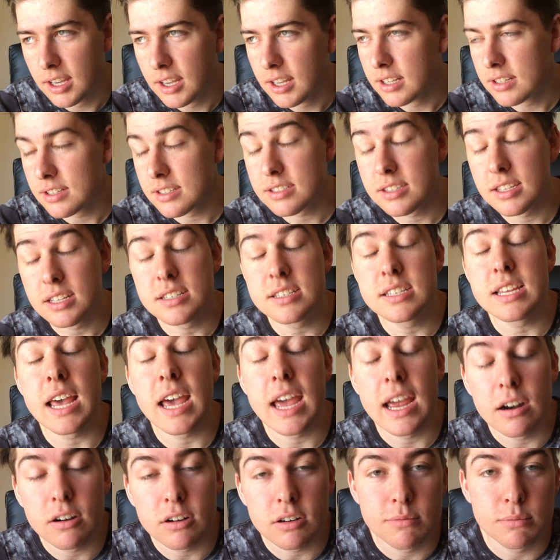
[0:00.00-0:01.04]
Just a
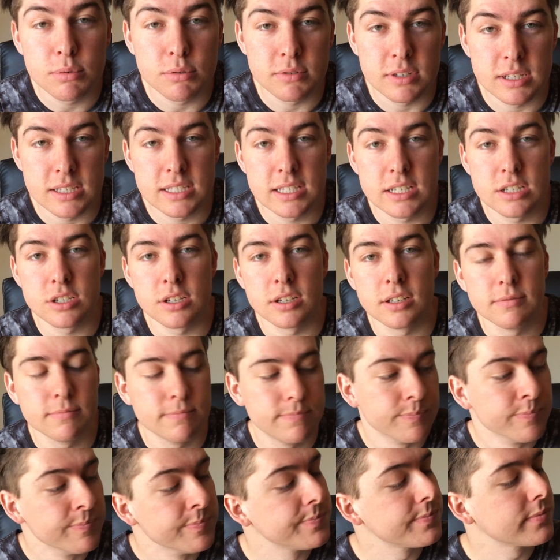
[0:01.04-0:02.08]
terrible decision
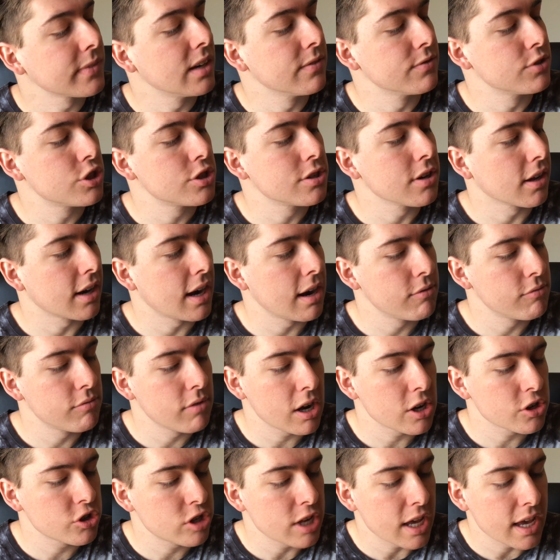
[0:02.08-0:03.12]
of shot. I
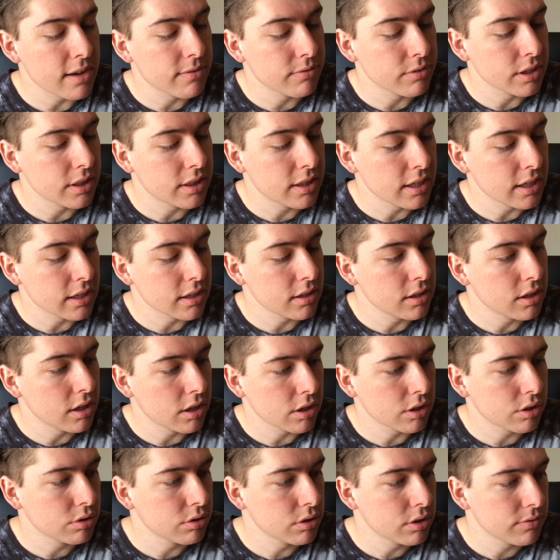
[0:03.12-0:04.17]
rushed everything,
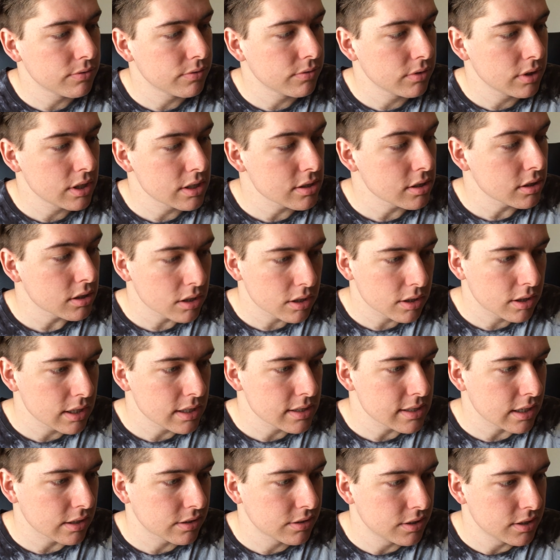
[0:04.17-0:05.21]
there's a lot of
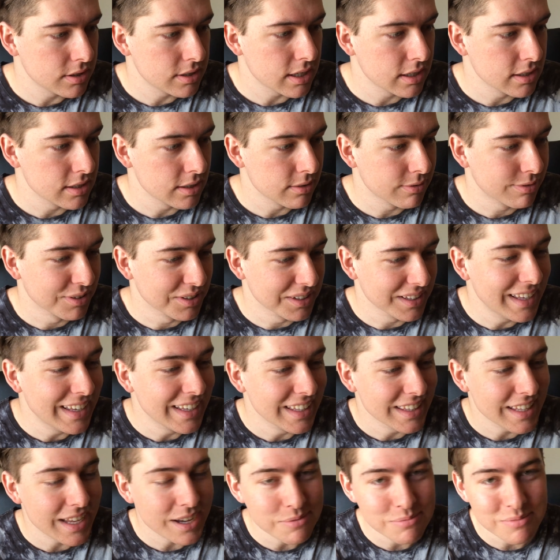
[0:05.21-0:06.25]
things I could have done differently
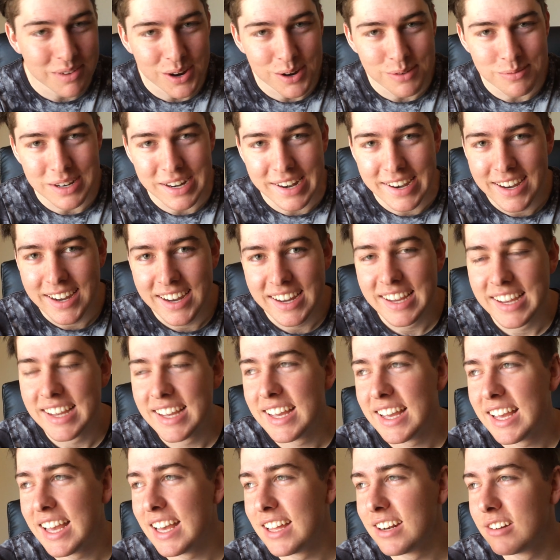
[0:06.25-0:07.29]
in that moment.
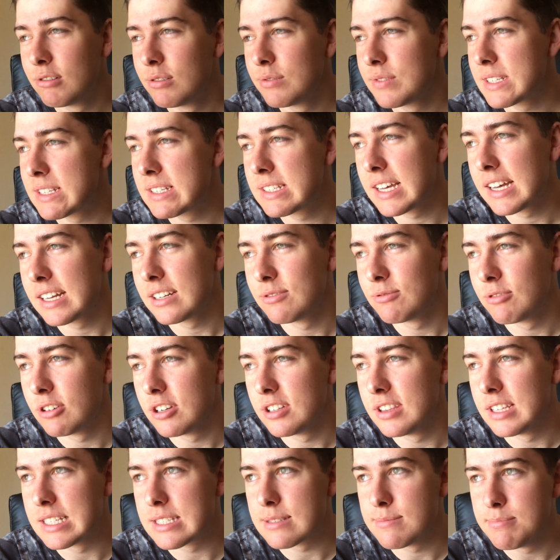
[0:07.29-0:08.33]
And all of a sudden we're
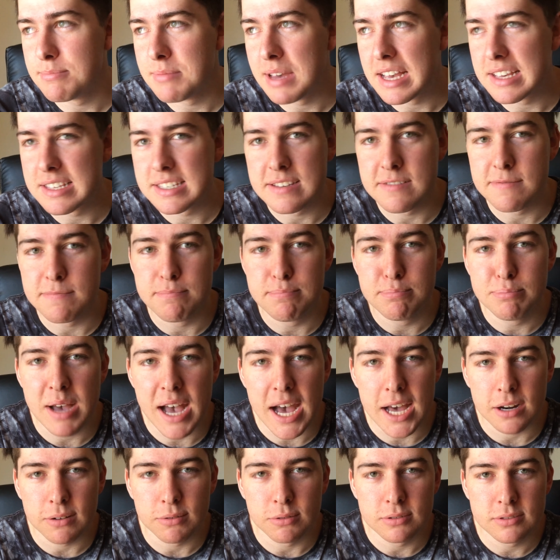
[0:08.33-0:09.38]
in this massive
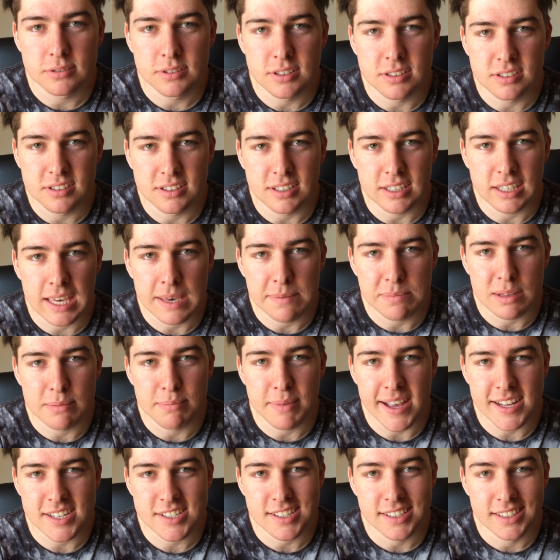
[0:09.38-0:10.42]
battle just to keep the
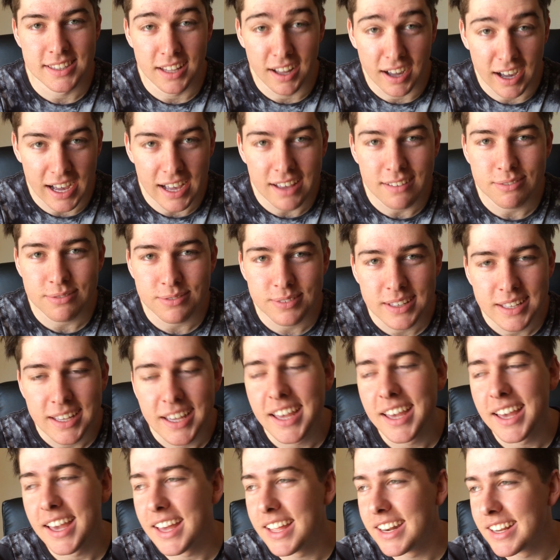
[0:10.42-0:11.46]
match alive.
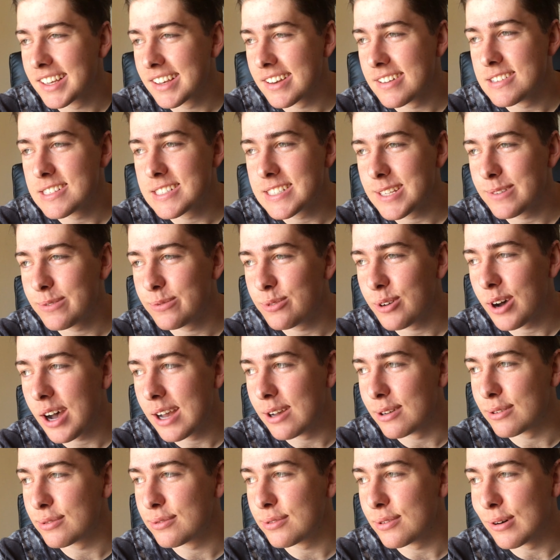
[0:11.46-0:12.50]
And it goes to
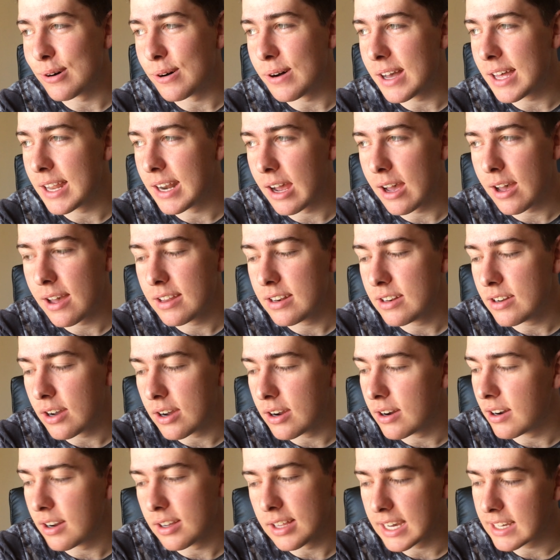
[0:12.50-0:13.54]
5-4, and I
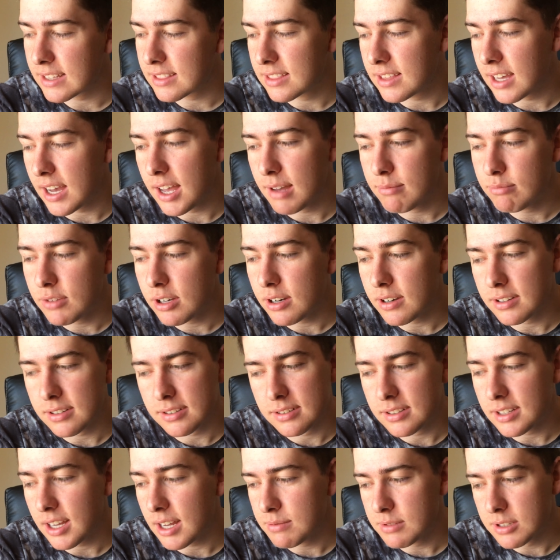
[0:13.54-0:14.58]
know, I'm
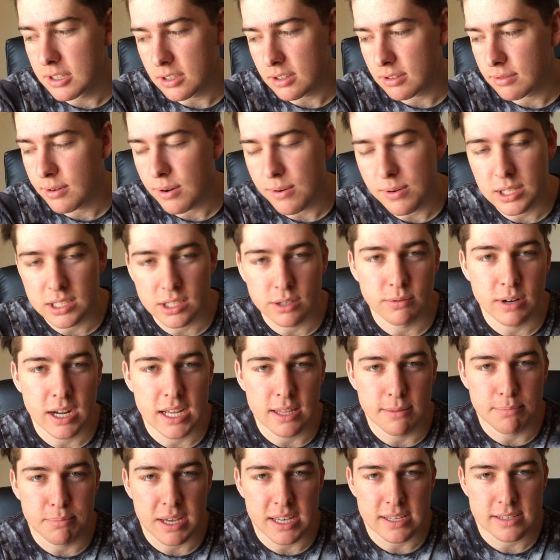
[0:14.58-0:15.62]
not throwing away
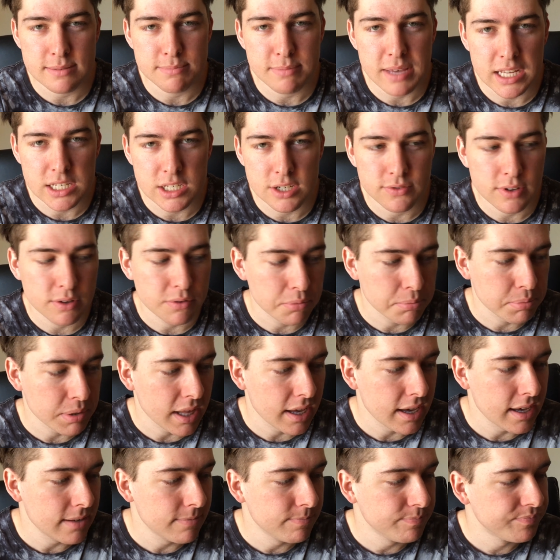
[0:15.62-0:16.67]
the best match I've ever
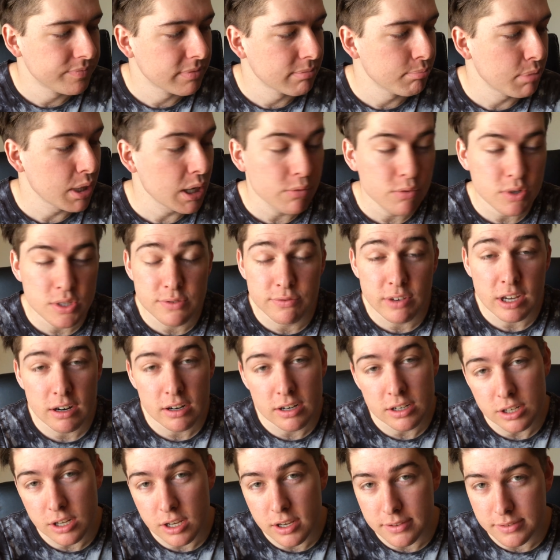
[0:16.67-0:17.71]
played. But it was
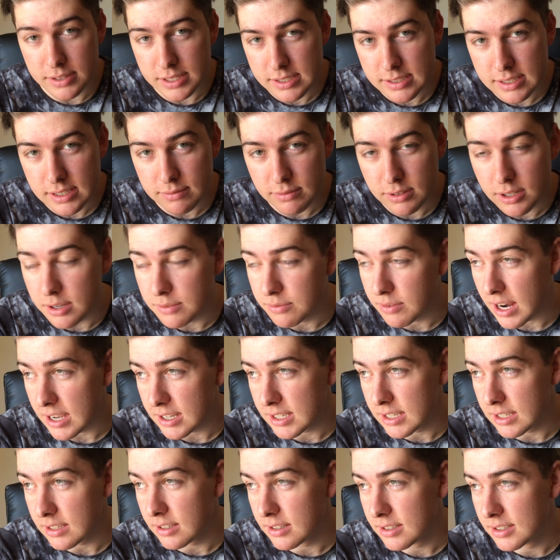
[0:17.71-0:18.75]
very
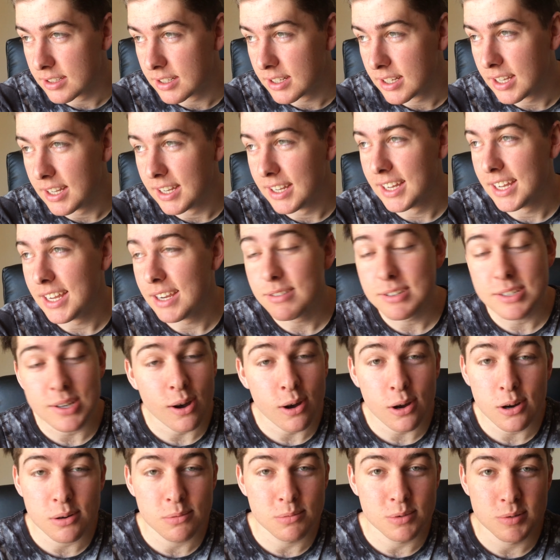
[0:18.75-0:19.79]
nerve-wracking. It was
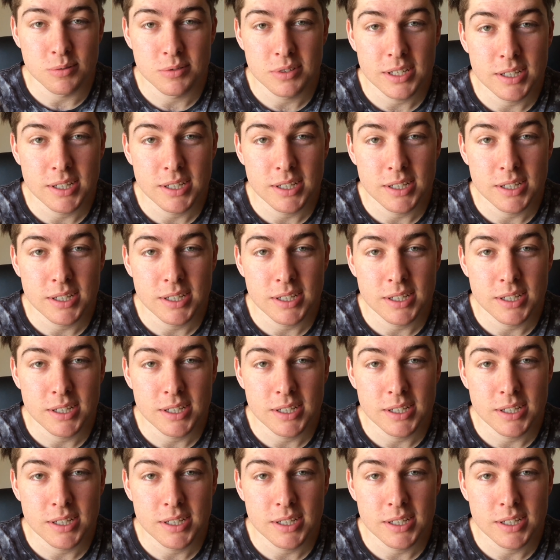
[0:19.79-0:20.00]
horrible.